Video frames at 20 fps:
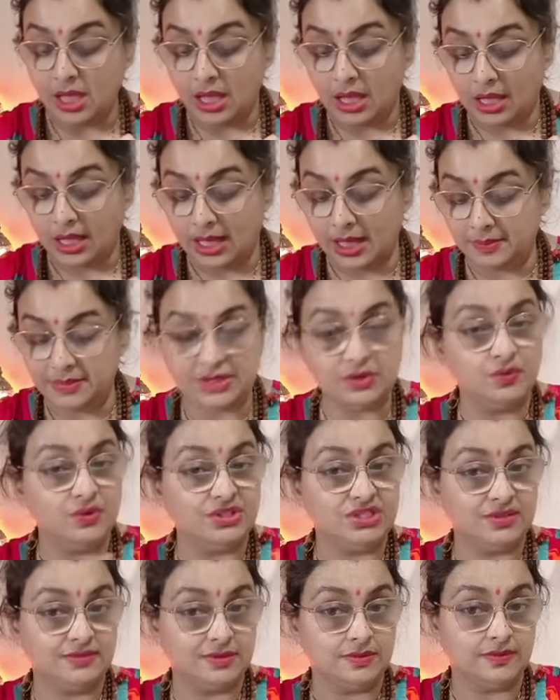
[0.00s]
um in
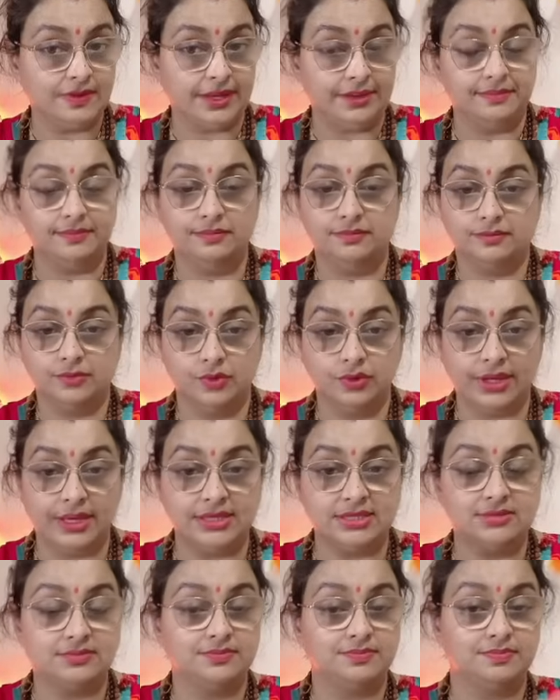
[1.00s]
whichever way
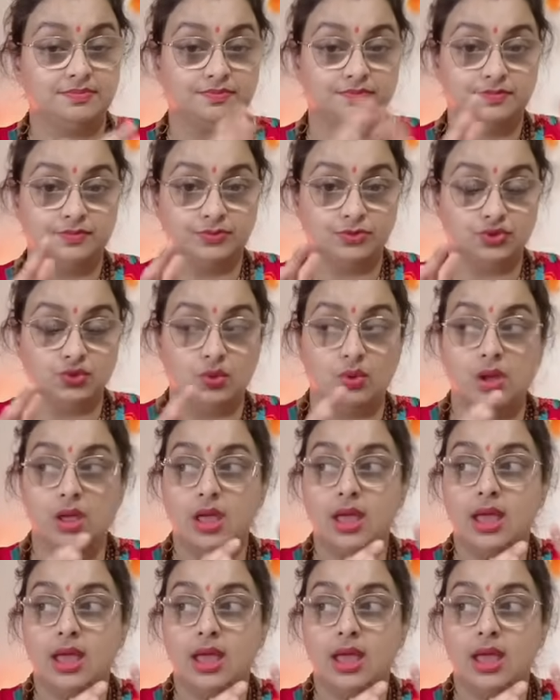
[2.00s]
okay so